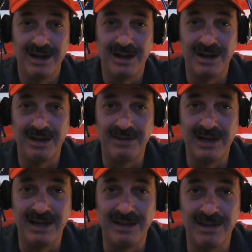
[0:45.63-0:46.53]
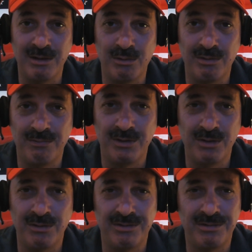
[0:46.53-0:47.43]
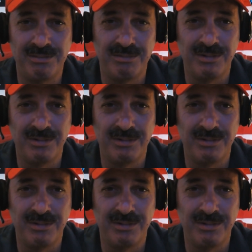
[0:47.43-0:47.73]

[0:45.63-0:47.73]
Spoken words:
the idea that you would reduce